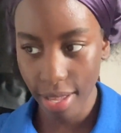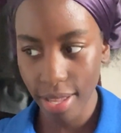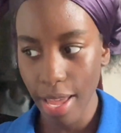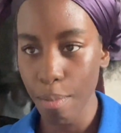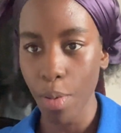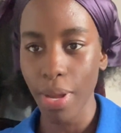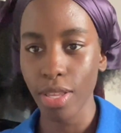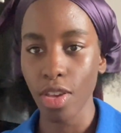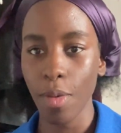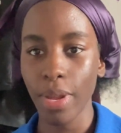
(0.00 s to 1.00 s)
implement
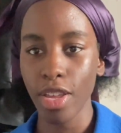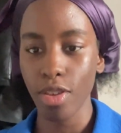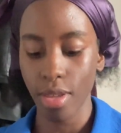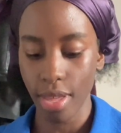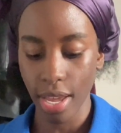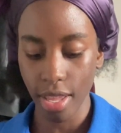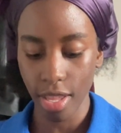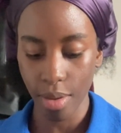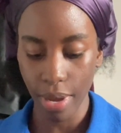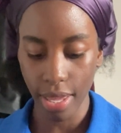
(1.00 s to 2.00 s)
so many new things
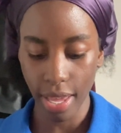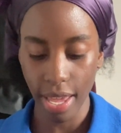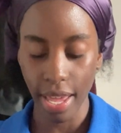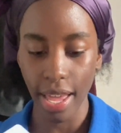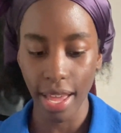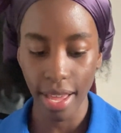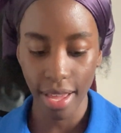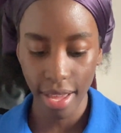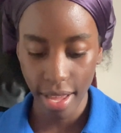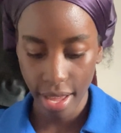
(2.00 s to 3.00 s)
into my skincare
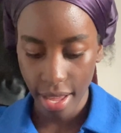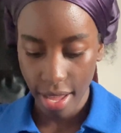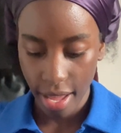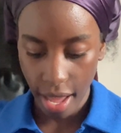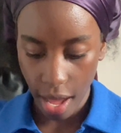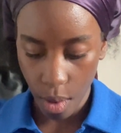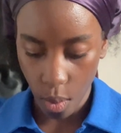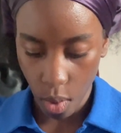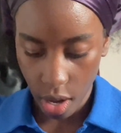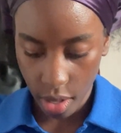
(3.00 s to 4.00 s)
at
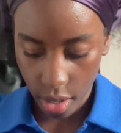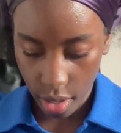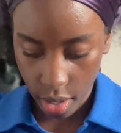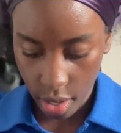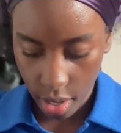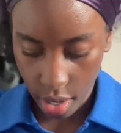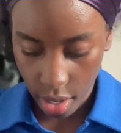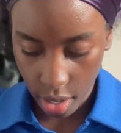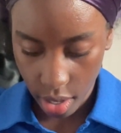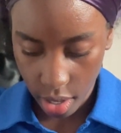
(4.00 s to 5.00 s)
once.
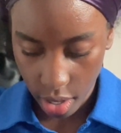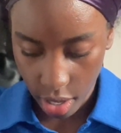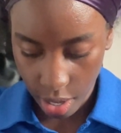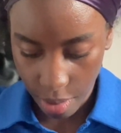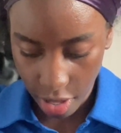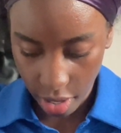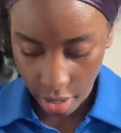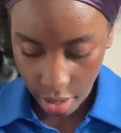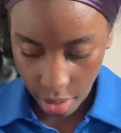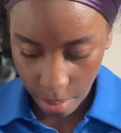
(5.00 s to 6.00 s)
Let me just.
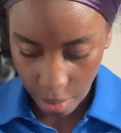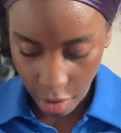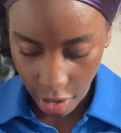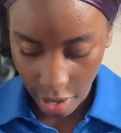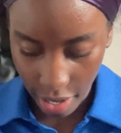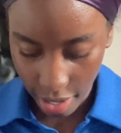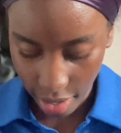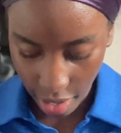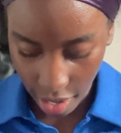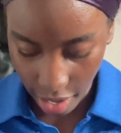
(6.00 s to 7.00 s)
Bro, it's
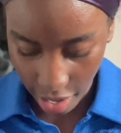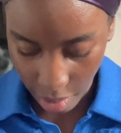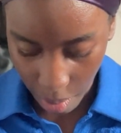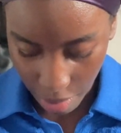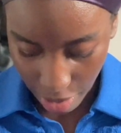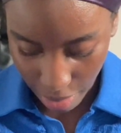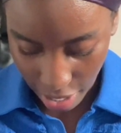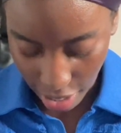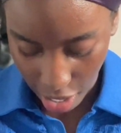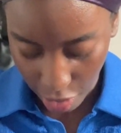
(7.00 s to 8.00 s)
so hard. I don't remember it being
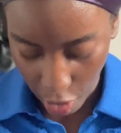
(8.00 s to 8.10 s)
this hard to